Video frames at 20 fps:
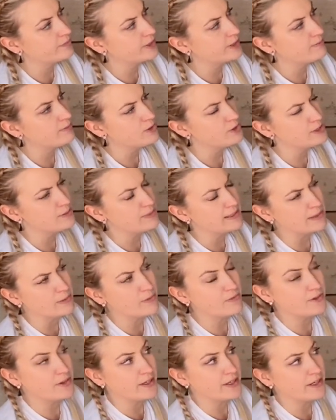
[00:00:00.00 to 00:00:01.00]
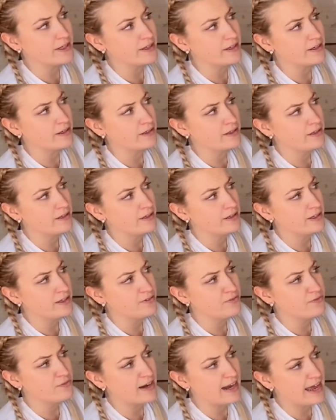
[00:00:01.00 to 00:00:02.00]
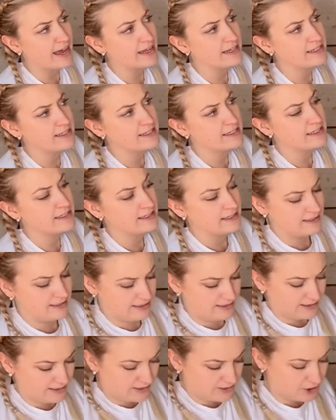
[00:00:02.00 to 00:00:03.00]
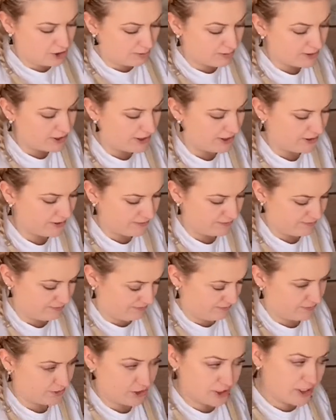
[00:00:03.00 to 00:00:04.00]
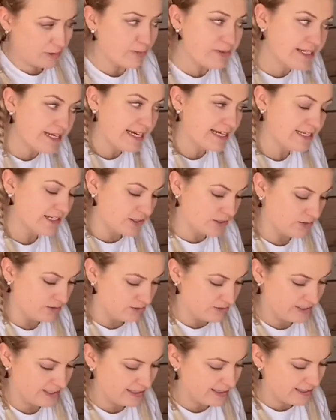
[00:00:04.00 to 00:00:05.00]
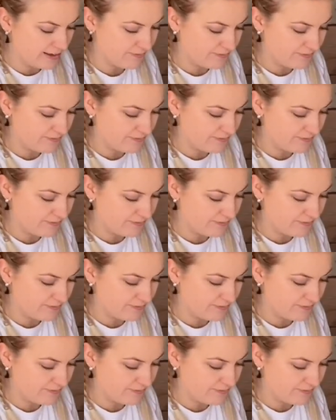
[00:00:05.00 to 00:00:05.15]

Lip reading: possibly with the flat top coat, just to protect it all. The